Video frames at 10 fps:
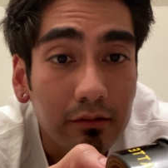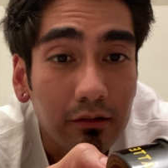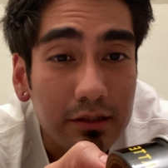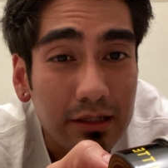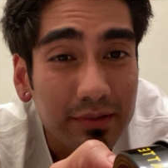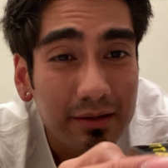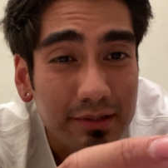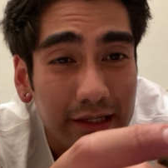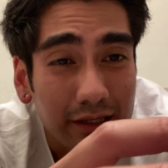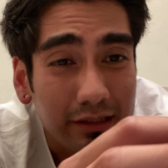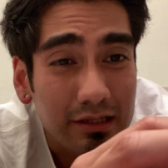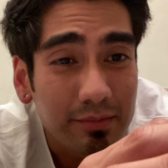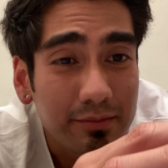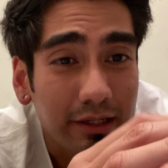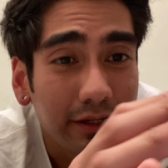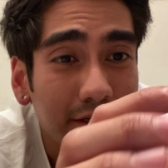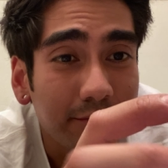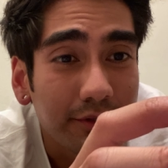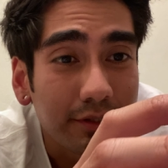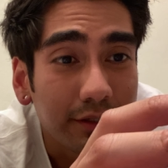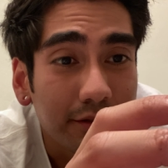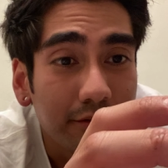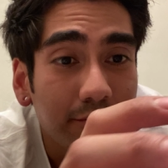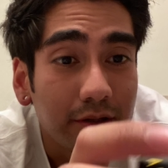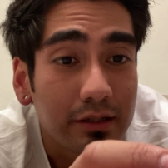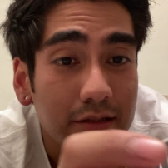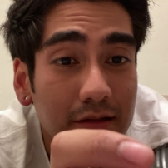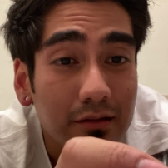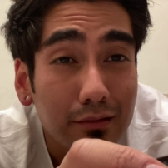or sometimes I, uh, sometimes I kind of smell like toothpaste,